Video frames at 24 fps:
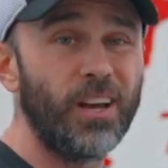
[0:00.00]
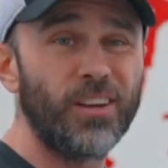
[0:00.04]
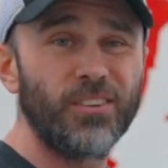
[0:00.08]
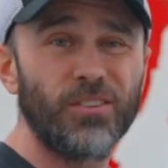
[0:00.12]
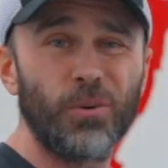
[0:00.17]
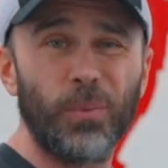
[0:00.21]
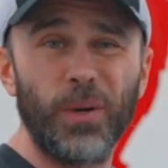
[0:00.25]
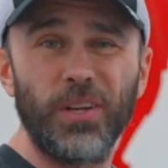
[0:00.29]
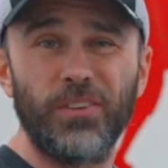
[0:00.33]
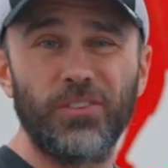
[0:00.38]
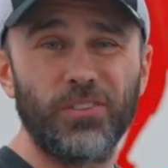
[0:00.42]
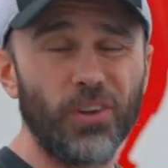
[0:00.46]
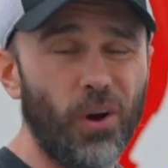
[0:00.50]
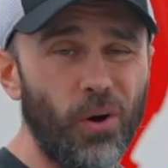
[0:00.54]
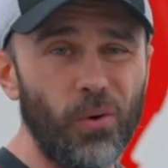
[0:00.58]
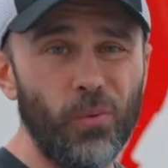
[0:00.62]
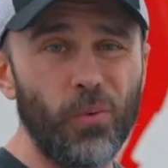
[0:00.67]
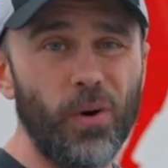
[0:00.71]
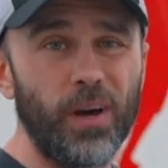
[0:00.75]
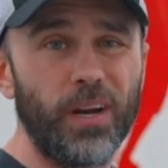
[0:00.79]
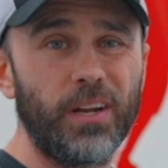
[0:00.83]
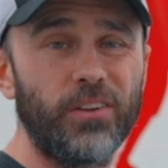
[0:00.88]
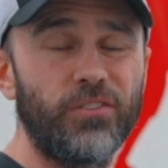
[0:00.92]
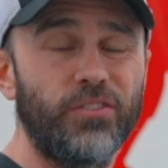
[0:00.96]
So we don't
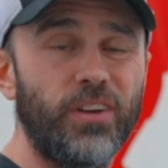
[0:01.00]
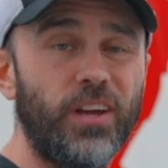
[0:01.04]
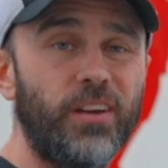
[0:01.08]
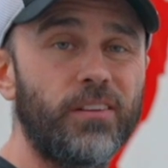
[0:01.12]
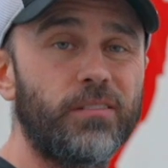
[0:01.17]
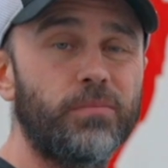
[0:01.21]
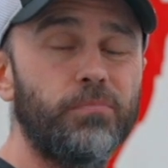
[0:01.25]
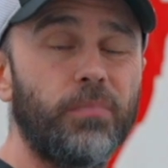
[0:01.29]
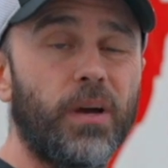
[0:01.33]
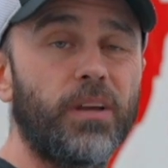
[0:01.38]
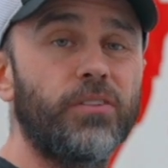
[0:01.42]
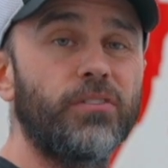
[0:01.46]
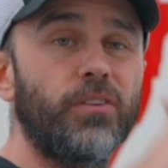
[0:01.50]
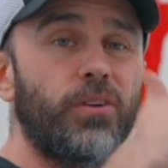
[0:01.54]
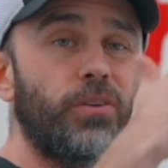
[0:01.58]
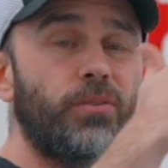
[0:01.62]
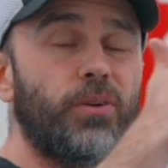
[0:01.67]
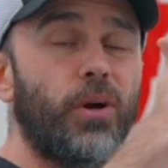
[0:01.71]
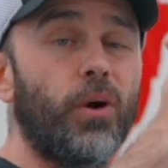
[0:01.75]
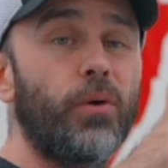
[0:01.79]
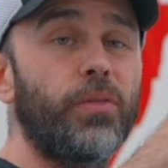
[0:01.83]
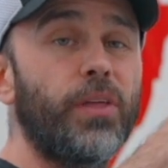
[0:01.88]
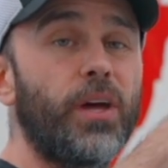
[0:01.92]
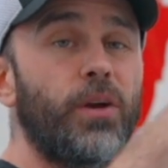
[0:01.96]
want to chase muscle
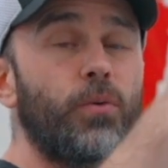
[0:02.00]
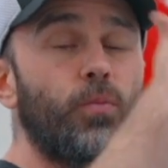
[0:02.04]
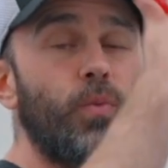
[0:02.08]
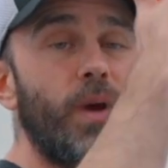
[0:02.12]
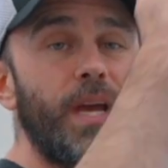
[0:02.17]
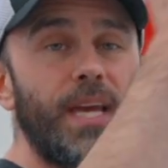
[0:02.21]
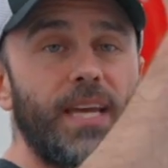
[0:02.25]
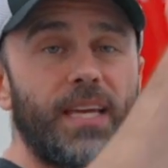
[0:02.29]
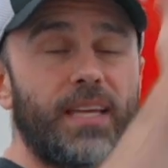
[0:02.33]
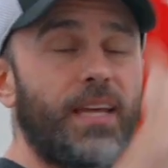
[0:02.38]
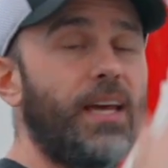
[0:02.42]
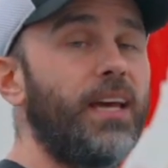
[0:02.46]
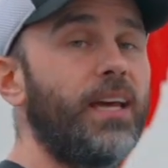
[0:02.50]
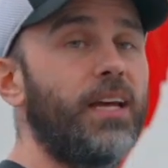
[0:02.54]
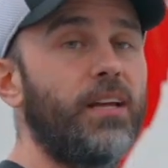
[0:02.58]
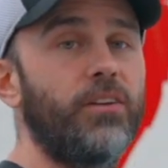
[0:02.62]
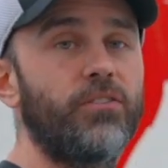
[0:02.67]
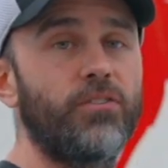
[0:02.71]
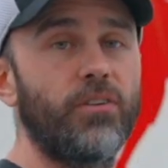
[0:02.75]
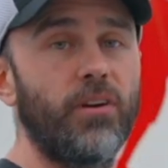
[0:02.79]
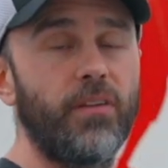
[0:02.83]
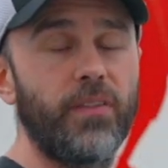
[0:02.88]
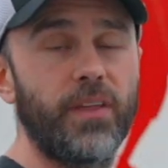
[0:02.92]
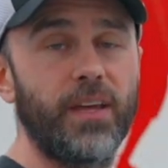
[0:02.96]
growth and weight gain
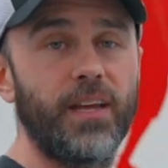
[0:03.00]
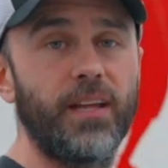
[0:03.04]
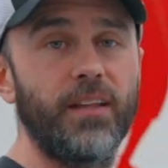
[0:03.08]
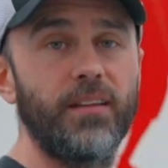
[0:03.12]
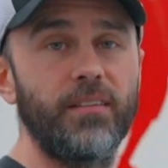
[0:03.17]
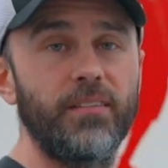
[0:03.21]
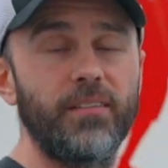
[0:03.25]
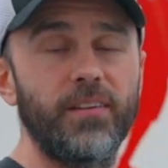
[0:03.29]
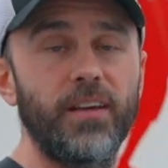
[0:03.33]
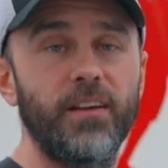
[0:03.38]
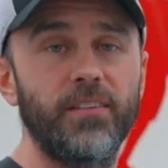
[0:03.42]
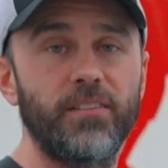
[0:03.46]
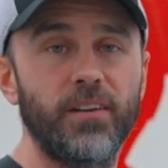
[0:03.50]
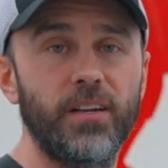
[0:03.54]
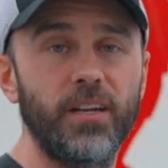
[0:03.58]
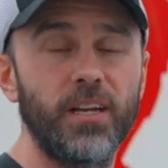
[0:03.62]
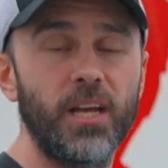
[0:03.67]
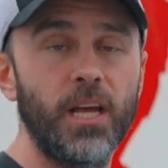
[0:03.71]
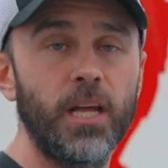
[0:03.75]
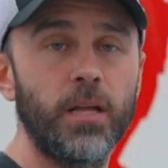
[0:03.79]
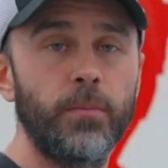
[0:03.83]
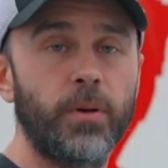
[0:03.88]
during the in-season,